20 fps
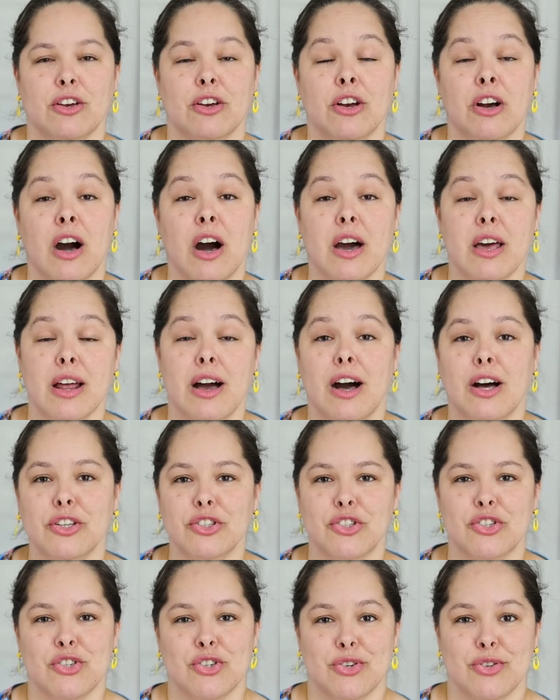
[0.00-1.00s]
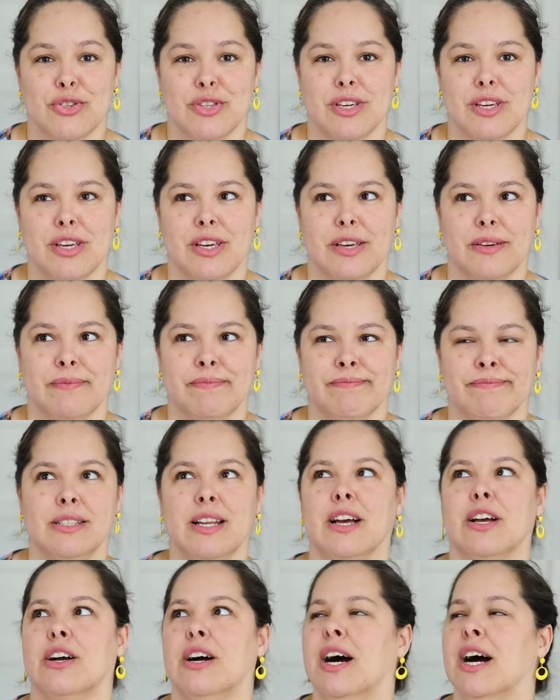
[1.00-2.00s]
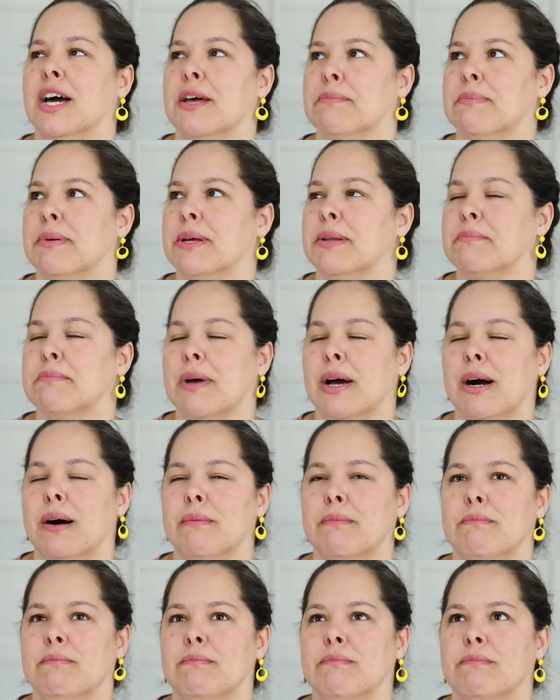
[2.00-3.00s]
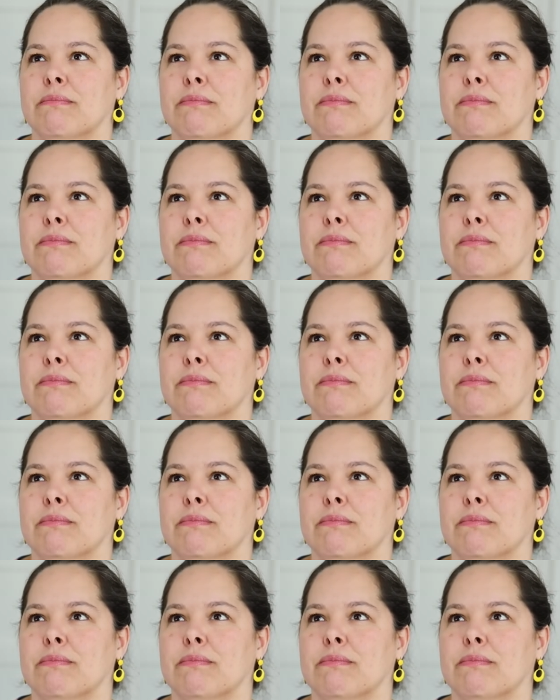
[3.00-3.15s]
cut onto the, not cut, but um,